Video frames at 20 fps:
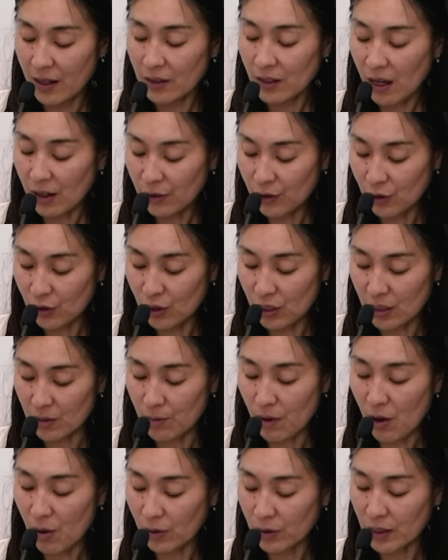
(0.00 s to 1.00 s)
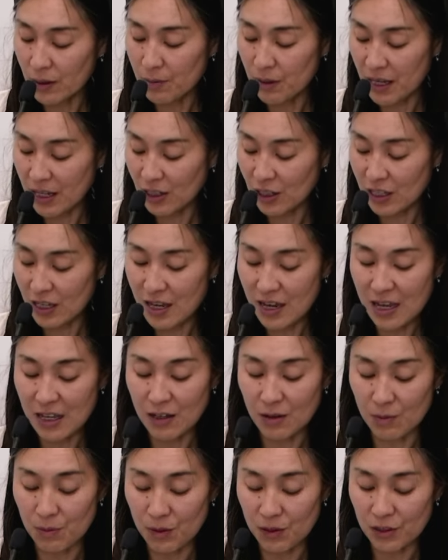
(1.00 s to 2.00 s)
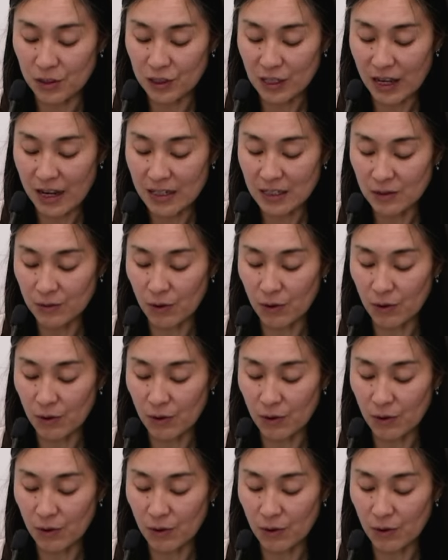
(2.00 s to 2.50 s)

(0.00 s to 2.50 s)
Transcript: Dr. Shim holds a PhD in computer science